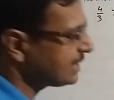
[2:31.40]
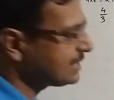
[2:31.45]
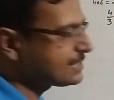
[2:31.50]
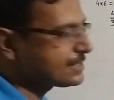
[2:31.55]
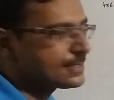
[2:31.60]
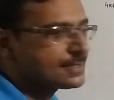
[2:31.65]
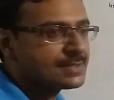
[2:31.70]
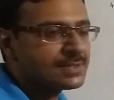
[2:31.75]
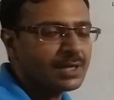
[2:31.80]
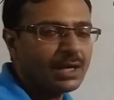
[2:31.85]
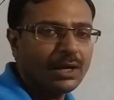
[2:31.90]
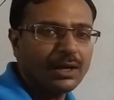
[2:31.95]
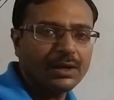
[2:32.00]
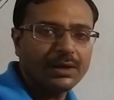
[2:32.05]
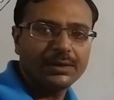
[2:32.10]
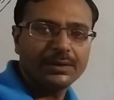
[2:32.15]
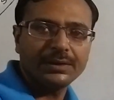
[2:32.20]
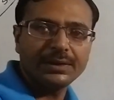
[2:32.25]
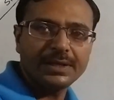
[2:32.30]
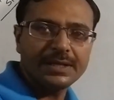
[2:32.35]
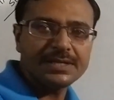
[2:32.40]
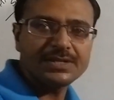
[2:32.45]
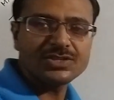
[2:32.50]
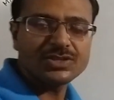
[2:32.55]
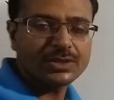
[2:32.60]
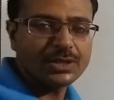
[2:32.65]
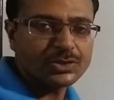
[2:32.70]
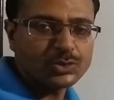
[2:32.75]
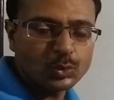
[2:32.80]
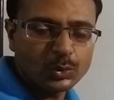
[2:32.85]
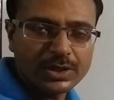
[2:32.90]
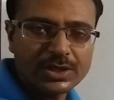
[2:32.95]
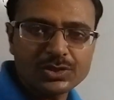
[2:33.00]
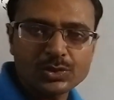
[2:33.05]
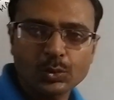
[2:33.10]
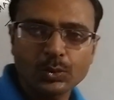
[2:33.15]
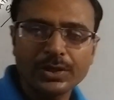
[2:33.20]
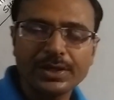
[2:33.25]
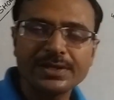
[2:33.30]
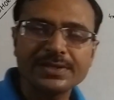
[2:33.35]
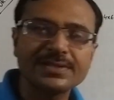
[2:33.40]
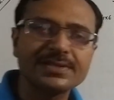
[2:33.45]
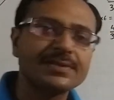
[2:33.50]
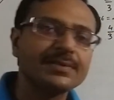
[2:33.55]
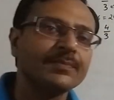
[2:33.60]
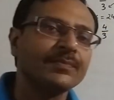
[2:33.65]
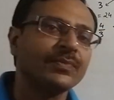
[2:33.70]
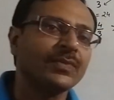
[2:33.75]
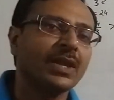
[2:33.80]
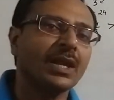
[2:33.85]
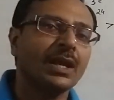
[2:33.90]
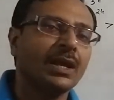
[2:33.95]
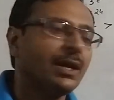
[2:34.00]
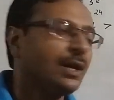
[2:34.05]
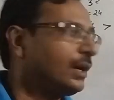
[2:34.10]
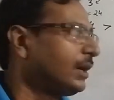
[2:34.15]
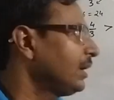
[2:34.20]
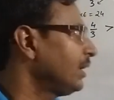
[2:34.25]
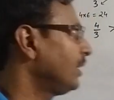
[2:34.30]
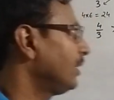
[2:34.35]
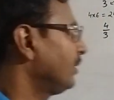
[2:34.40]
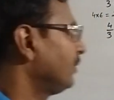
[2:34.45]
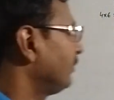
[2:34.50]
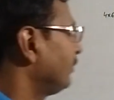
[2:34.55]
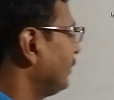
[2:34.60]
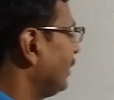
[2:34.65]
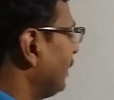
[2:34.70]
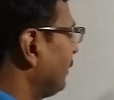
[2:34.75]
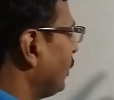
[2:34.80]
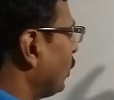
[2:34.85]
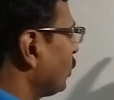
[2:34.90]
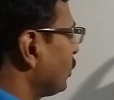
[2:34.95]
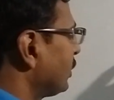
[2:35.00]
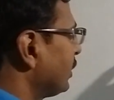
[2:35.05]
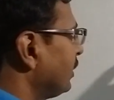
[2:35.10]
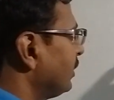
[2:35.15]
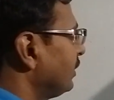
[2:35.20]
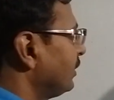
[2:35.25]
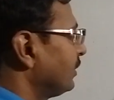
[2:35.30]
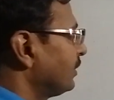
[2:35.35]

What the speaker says: teachers teach the junior students about